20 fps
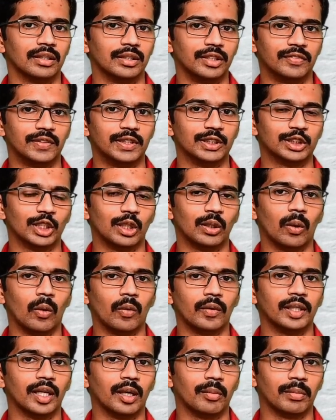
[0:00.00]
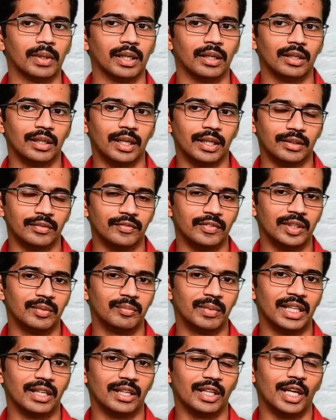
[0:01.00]
if it is a long number, like we
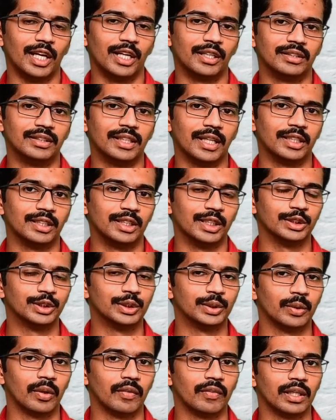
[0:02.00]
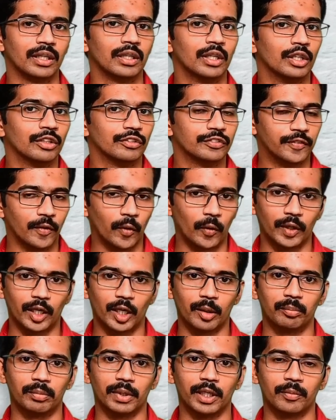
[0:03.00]
may relate that things to our phone
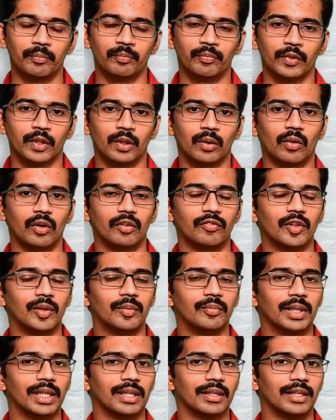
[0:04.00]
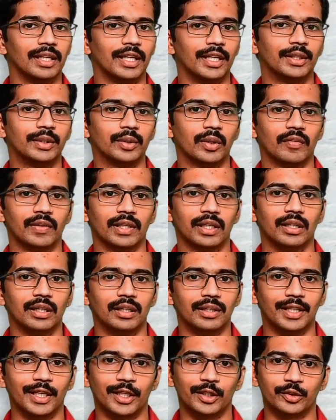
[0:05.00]
number, or we may relate to our
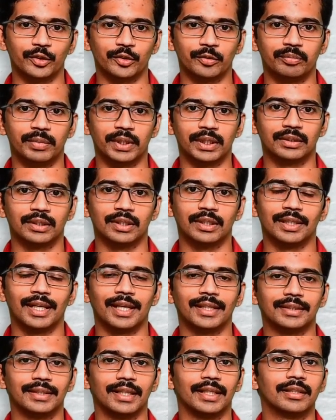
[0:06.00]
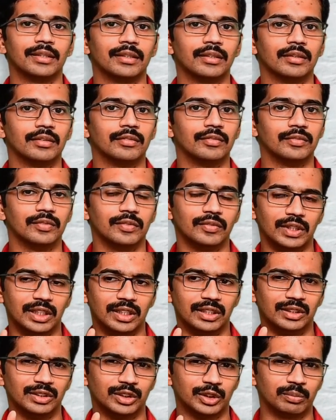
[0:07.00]
date of birth, like that
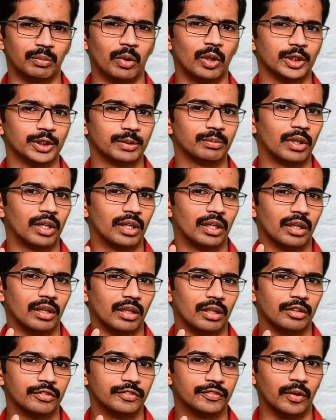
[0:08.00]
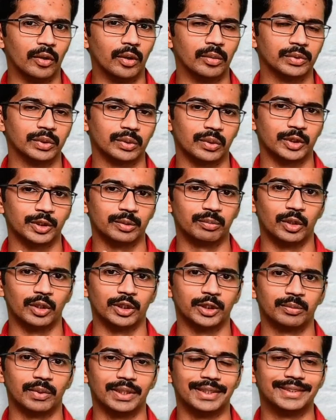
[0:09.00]
in small forms or
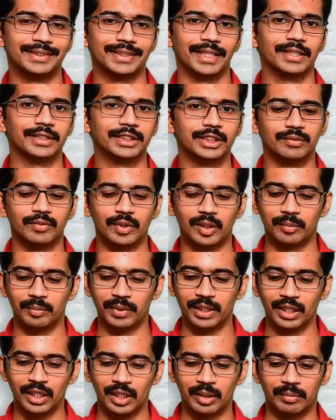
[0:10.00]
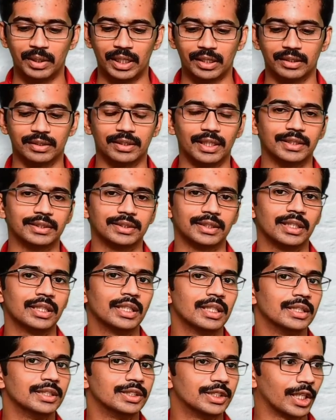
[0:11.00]
small chunks we will be making. That is the
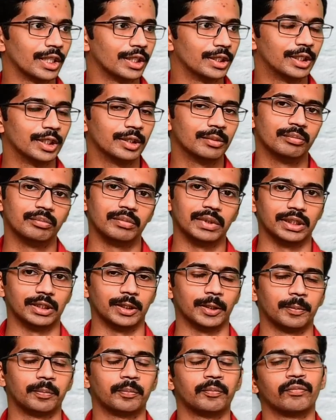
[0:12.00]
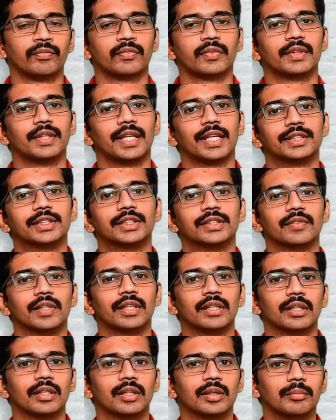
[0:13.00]
chunking method. Next
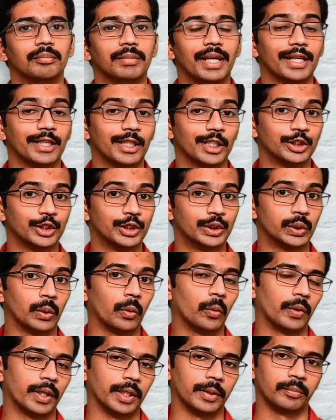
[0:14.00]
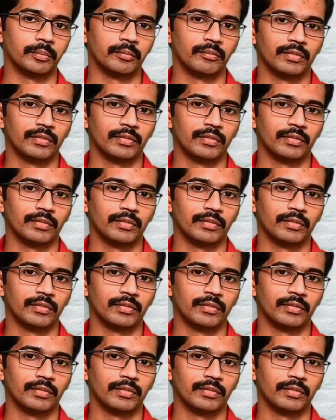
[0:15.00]
one, make a story.